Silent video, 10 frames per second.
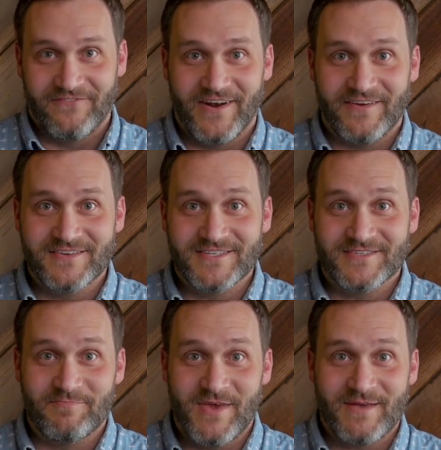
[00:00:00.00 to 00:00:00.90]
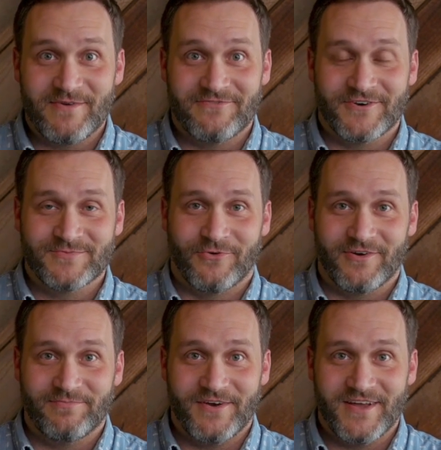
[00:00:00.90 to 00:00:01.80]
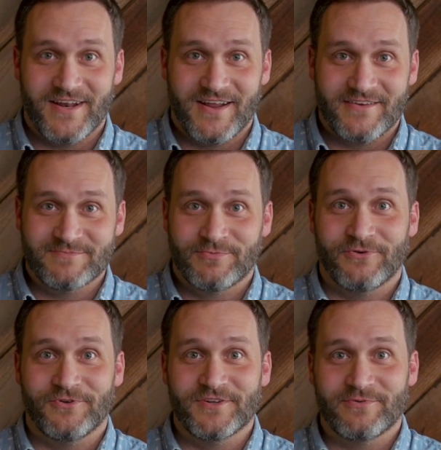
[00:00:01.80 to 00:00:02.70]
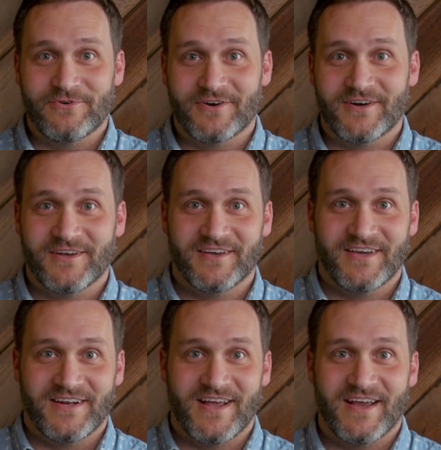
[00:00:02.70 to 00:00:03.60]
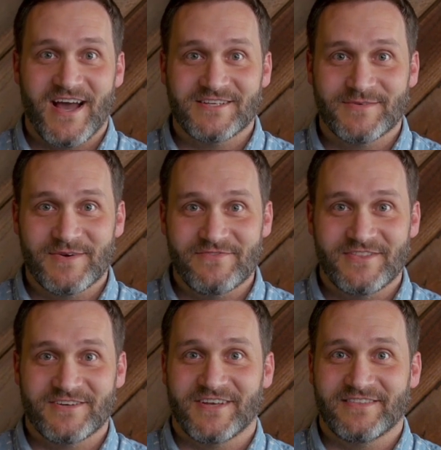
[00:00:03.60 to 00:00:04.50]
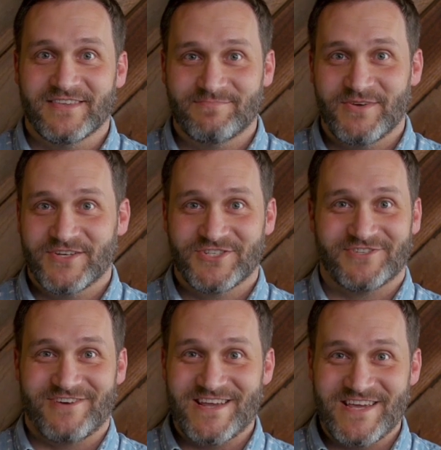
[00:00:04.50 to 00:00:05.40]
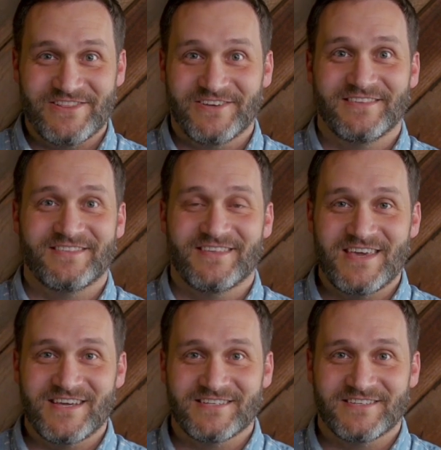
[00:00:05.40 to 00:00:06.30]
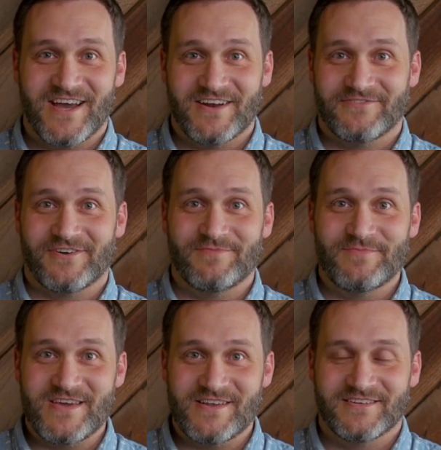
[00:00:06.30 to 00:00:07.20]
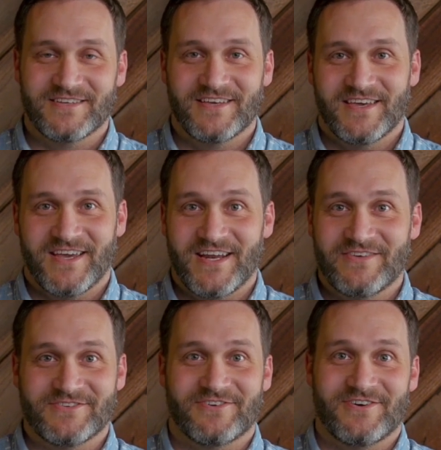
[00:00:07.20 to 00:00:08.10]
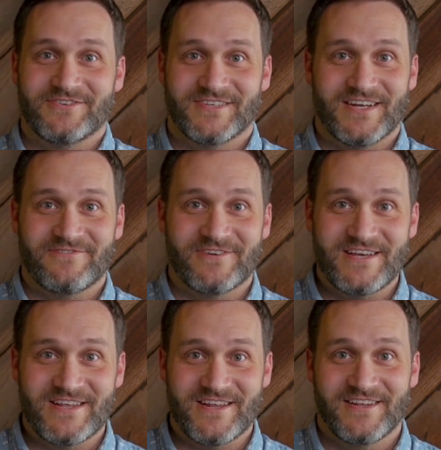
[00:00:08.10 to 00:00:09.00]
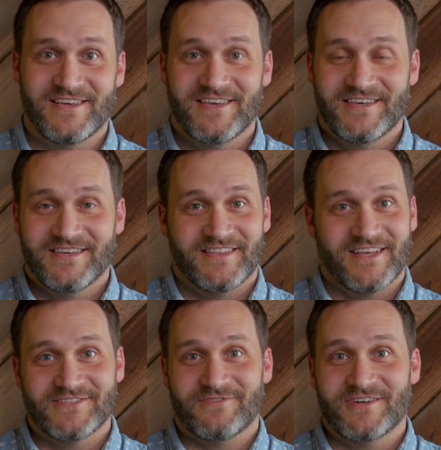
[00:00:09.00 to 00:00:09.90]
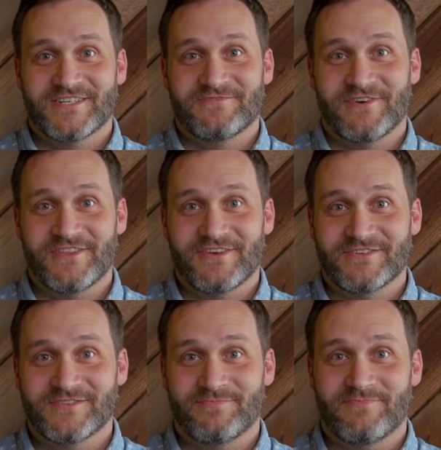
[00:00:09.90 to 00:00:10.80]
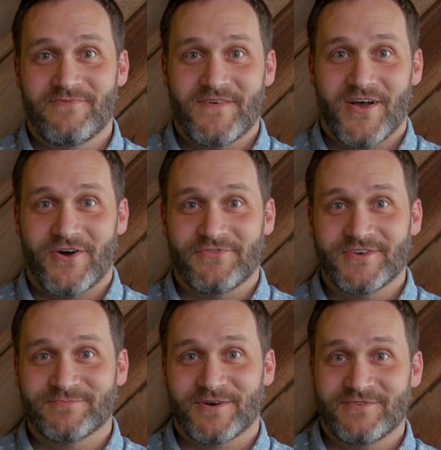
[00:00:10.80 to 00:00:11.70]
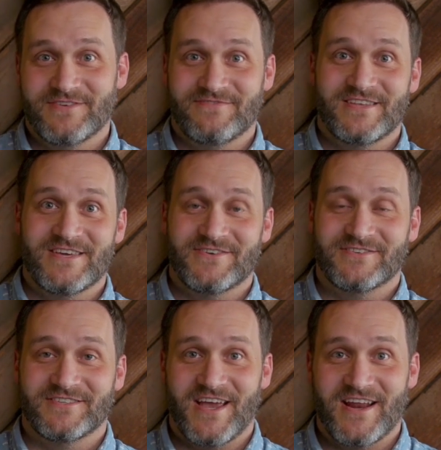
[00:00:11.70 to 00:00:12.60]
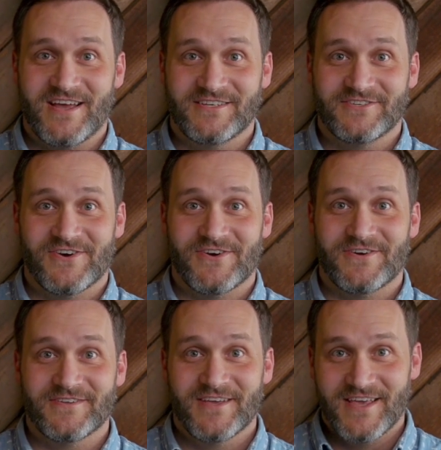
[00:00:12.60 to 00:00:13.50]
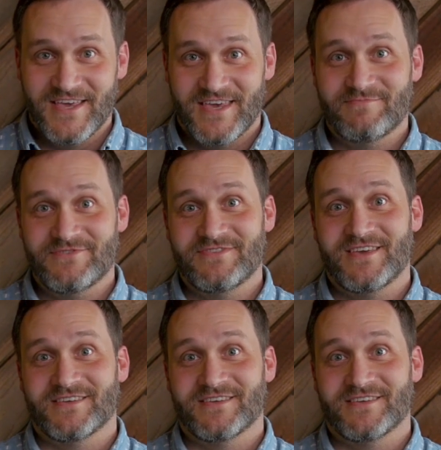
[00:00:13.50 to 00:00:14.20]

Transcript: When I was making my first pork butt, I was pulling the pork, and I got some of it, and there's like this big stringy looking thing inside of all the meat. And it was gross. I didn't want to eat it. I was watching one of those All Things Barbecue videos, and I saw him do